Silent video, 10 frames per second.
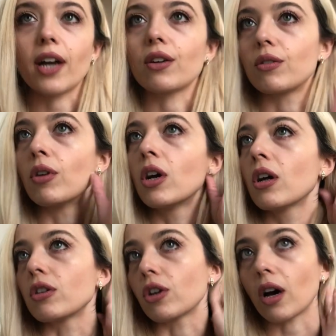I don't
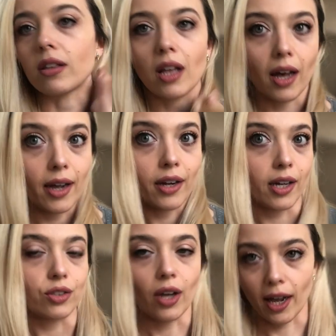look online.
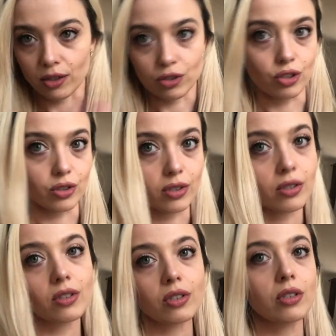I, I
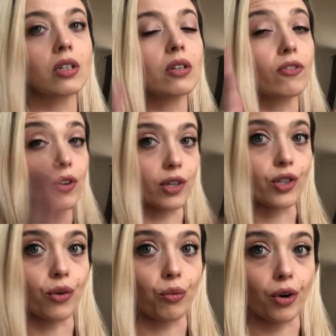just
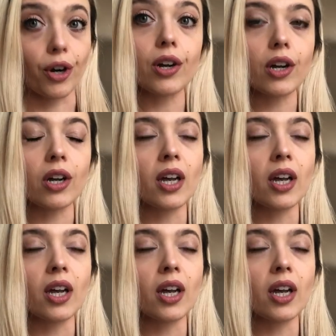focus on work.